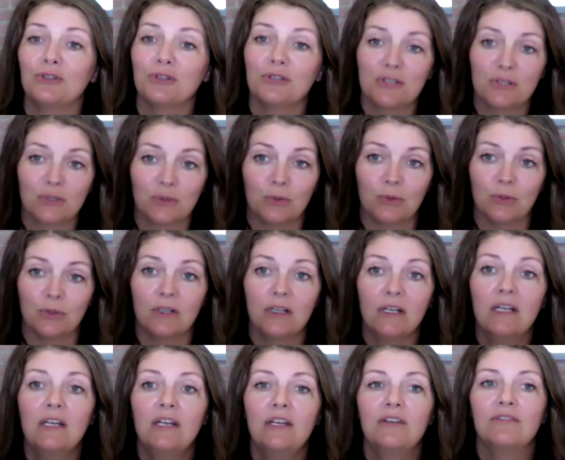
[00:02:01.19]
or school
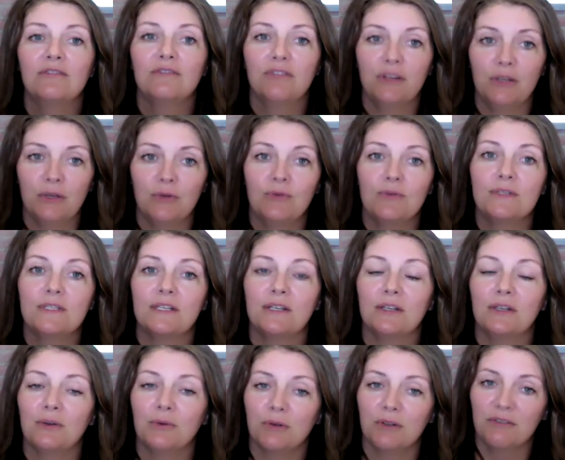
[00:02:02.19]
views
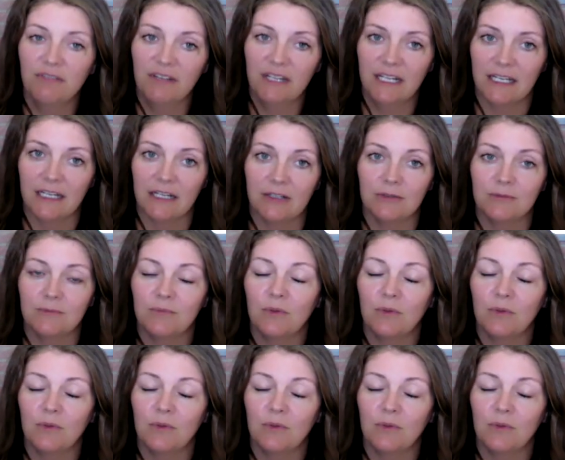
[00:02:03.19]
your video